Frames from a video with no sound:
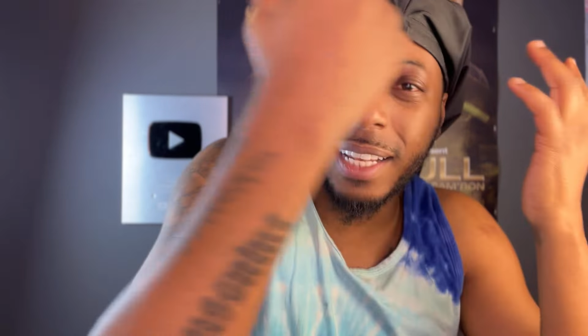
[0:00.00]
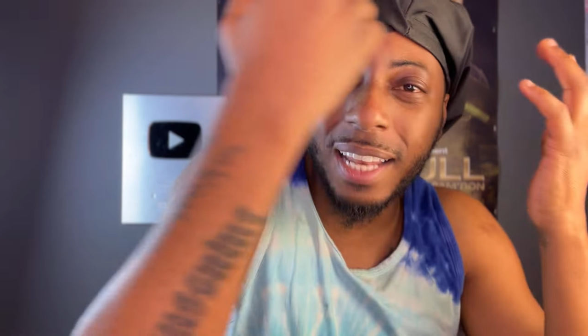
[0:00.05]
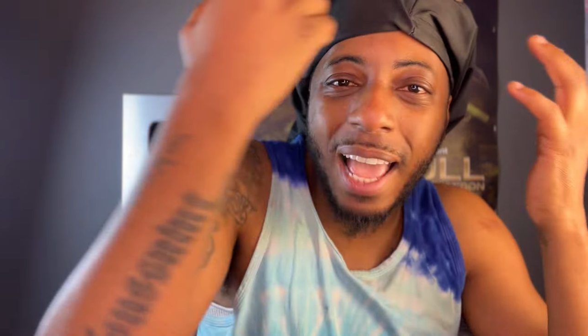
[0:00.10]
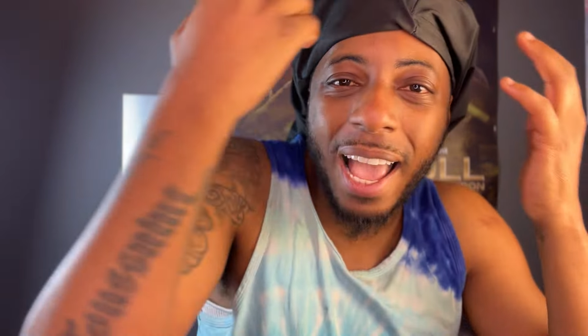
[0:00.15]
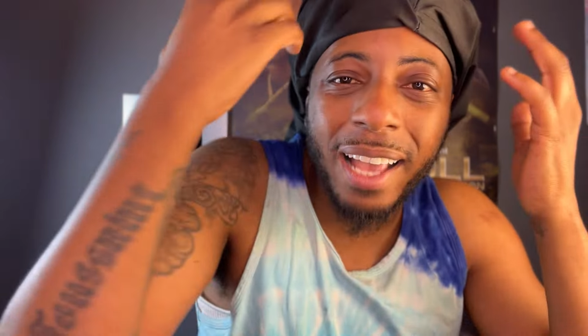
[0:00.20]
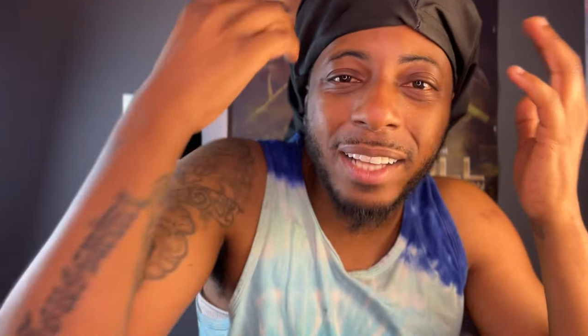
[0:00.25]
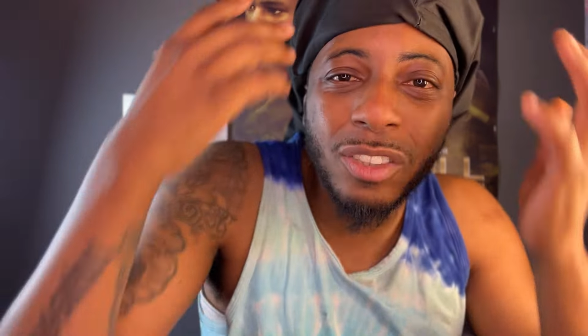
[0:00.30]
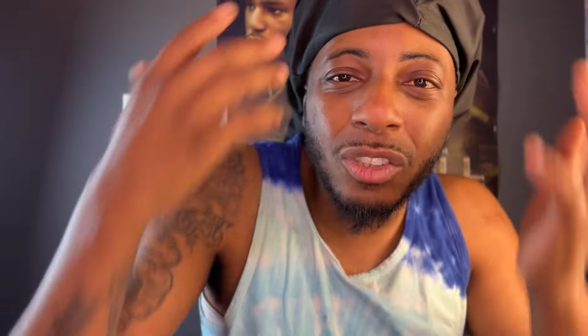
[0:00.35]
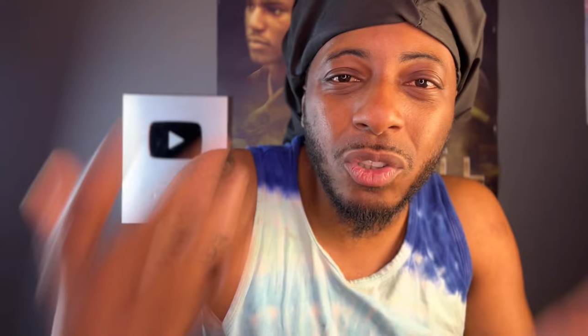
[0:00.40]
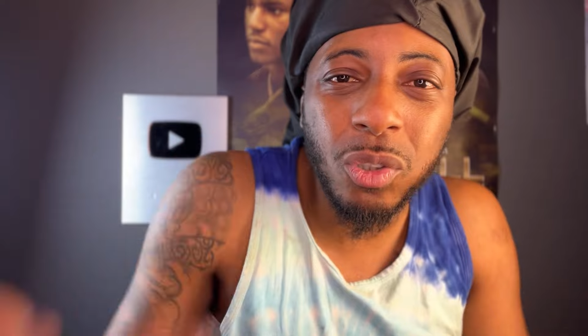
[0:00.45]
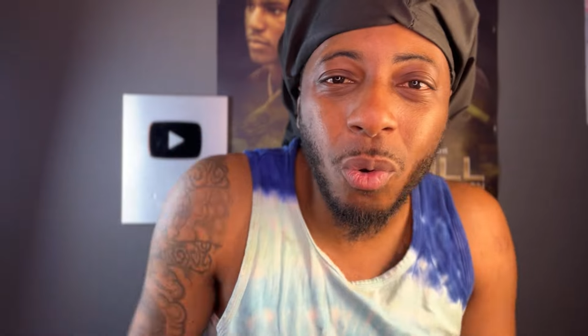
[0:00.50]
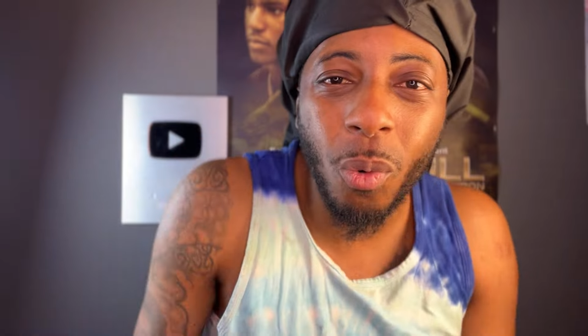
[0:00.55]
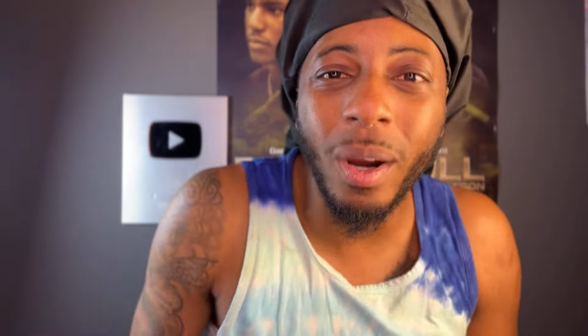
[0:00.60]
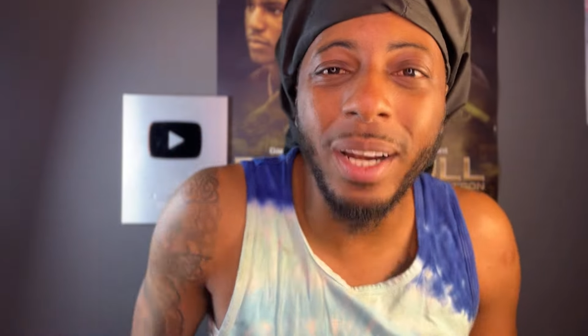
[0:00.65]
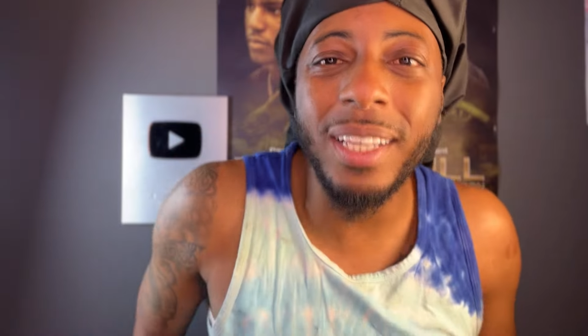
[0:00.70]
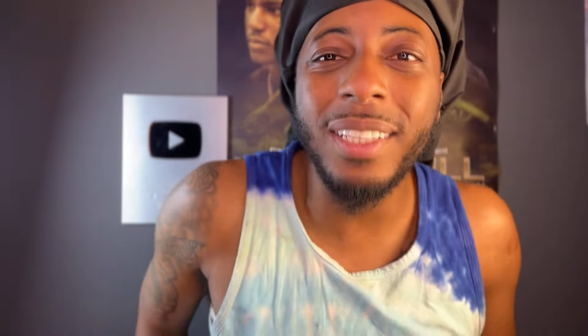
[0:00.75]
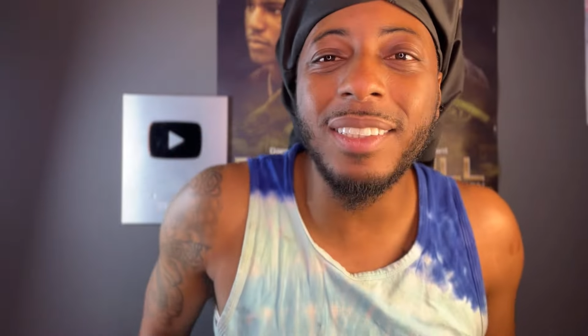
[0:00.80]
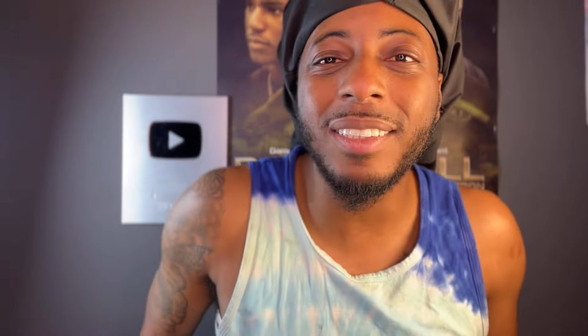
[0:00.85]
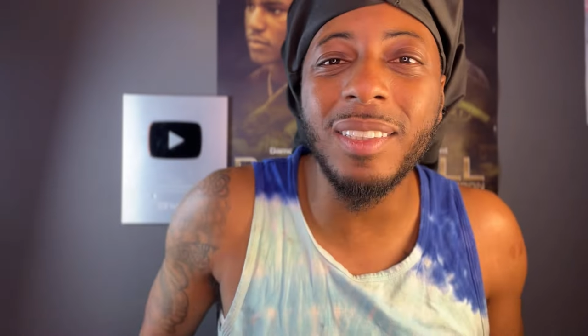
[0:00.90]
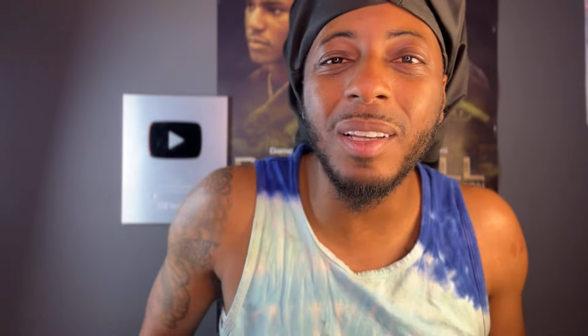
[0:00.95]
last
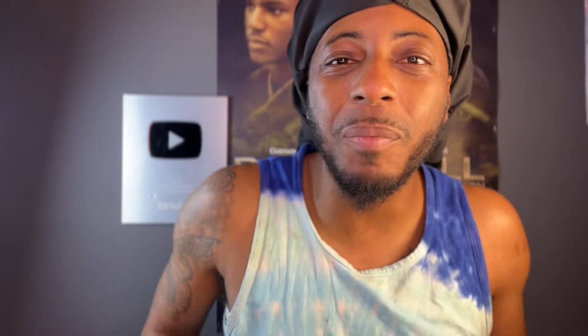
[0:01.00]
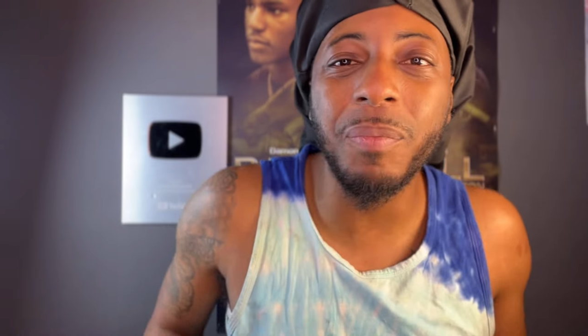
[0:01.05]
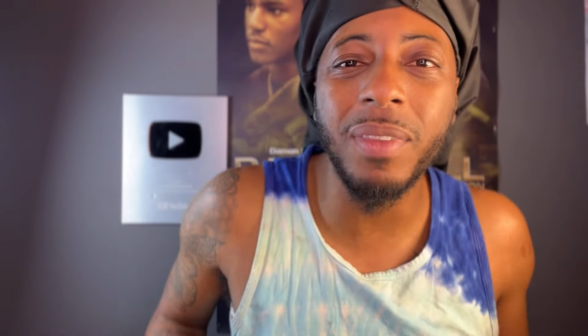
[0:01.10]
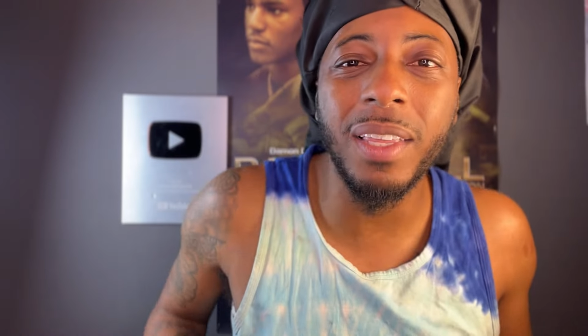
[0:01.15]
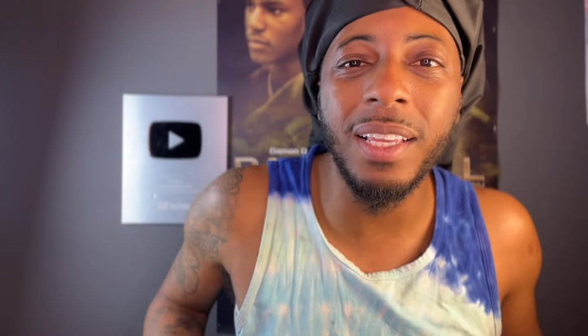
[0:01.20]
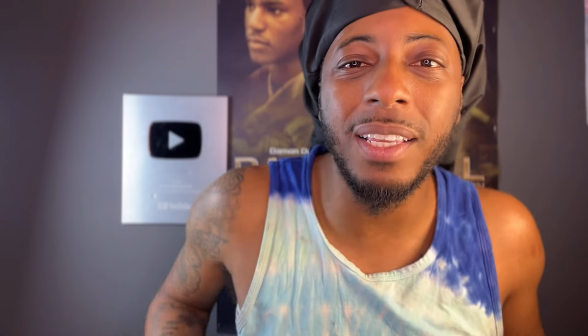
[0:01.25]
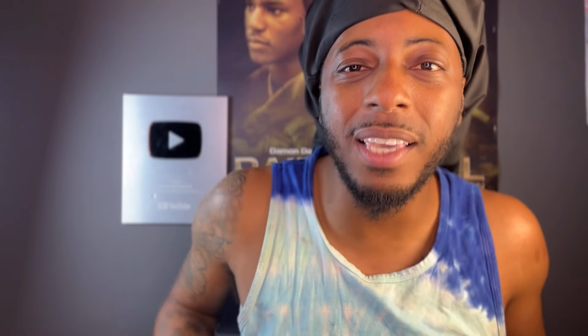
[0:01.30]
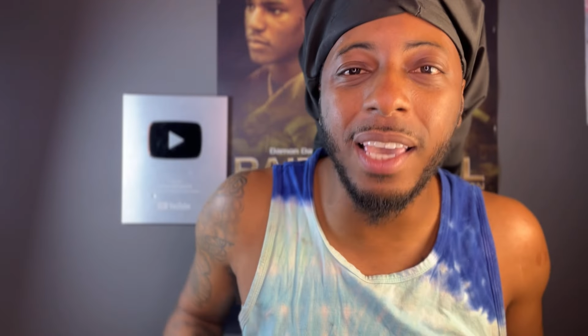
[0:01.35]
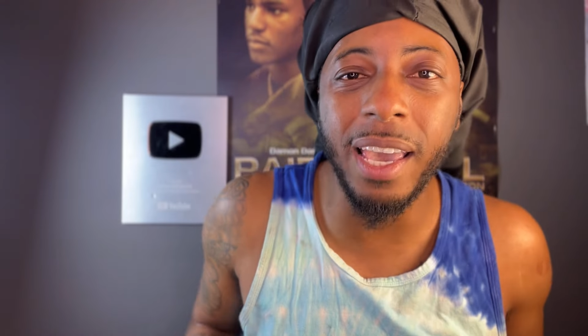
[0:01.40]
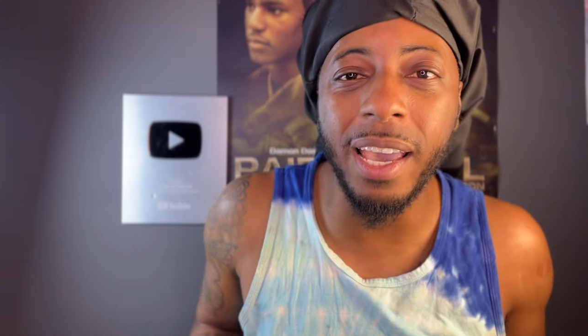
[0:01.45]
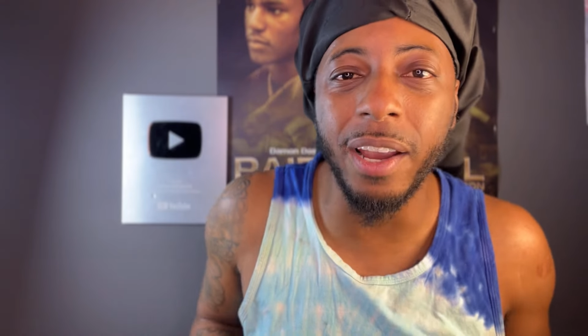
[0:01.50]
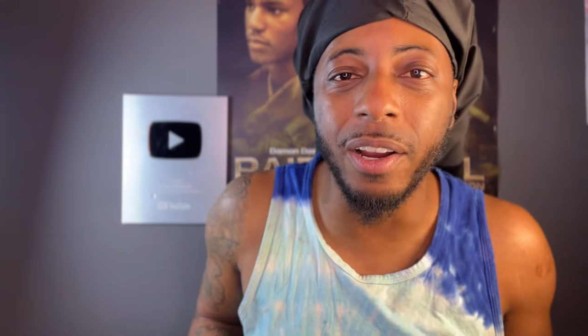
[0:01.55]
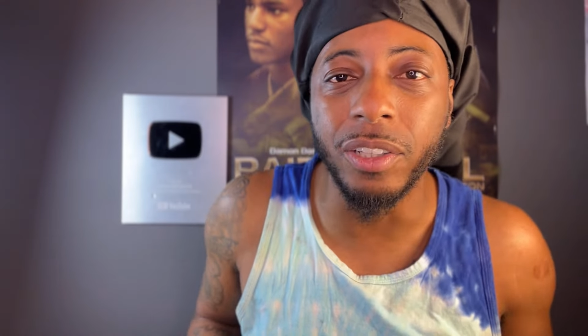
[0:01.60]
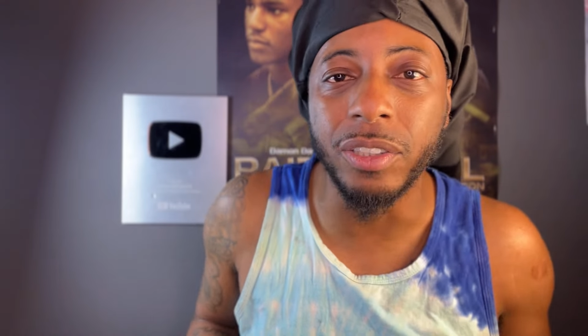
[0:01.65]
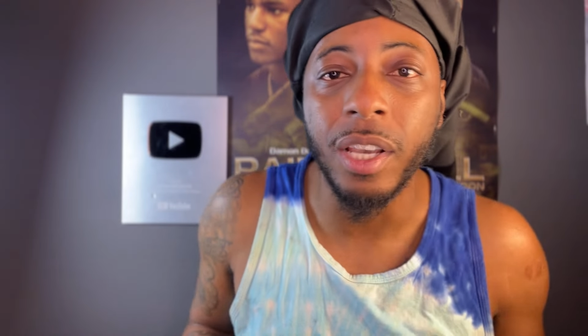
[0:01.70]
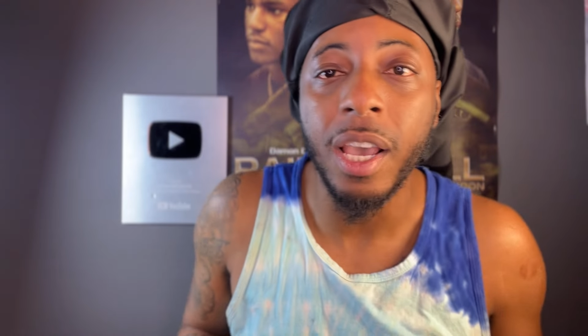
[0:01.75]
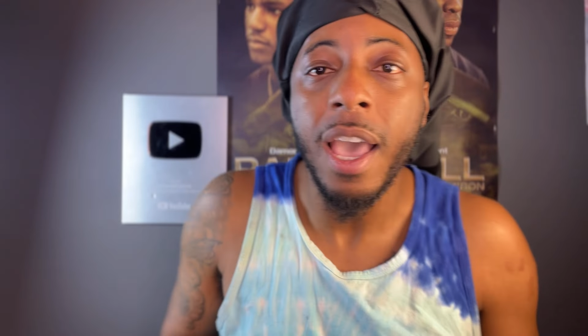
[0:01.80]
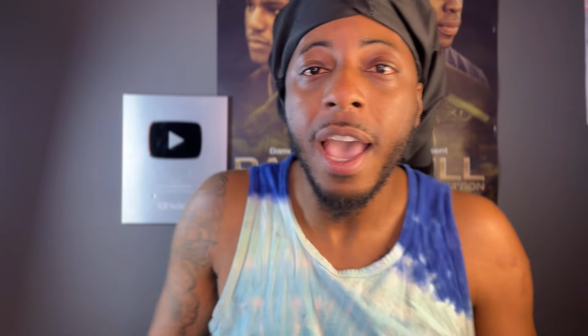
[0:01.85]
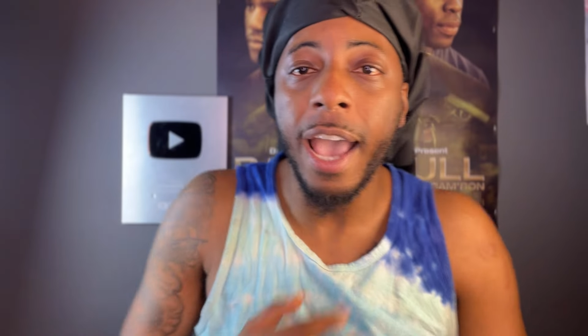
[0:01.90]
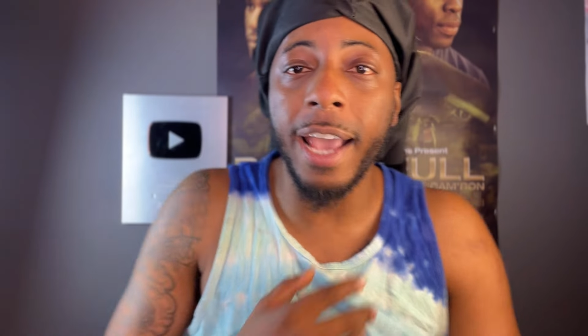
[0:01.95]
20 something years.